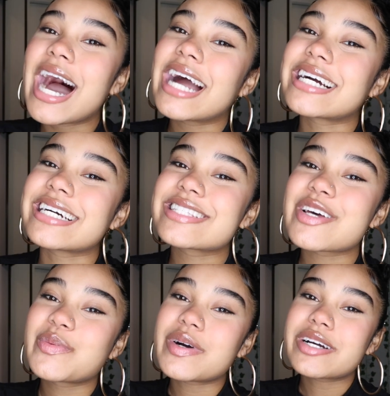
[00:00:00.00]
Hi guys,
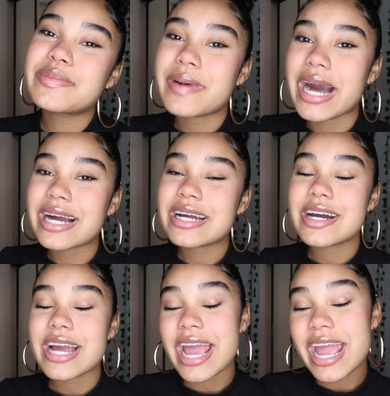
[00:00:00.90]
welcome back,
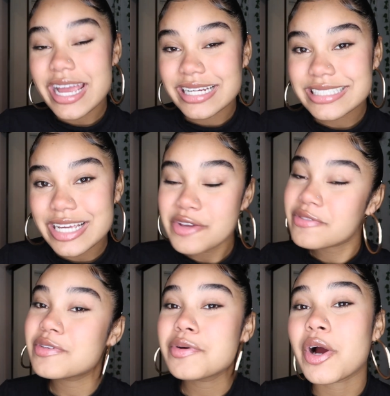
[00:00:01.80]
and
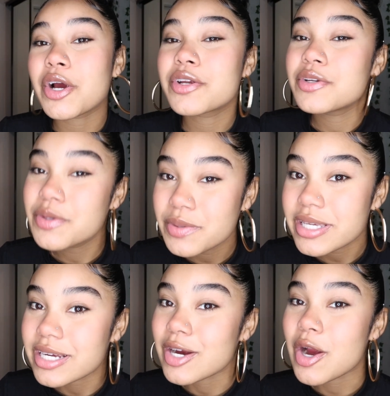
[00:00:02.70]
if you are new
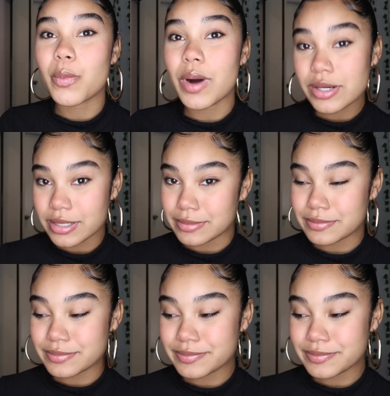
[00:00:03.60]
here, welcome.